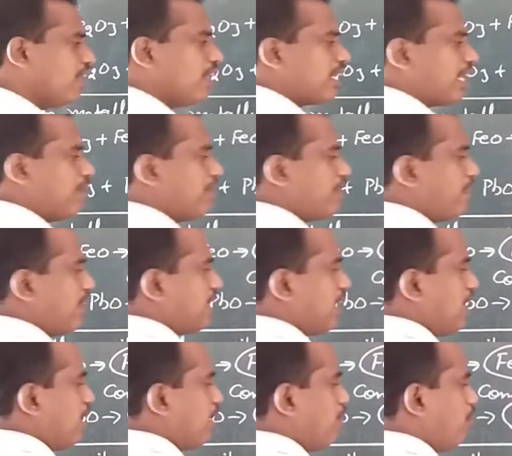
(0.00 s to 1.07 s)
Coming for
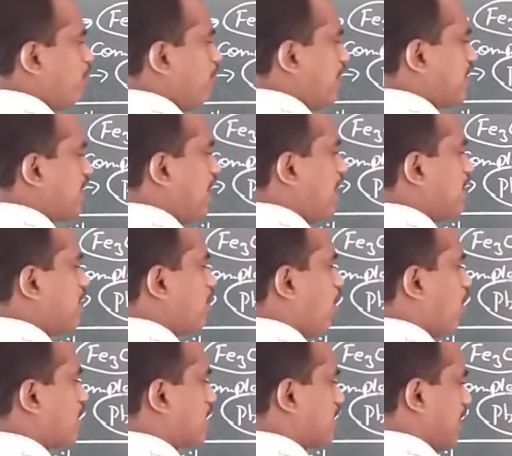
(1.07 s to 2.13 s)
the metallic
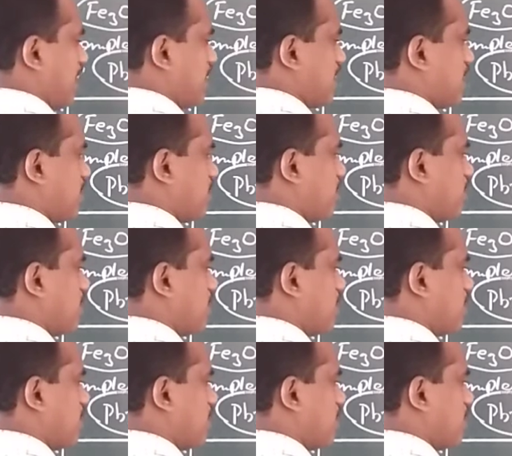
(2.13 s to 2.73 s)
oxides.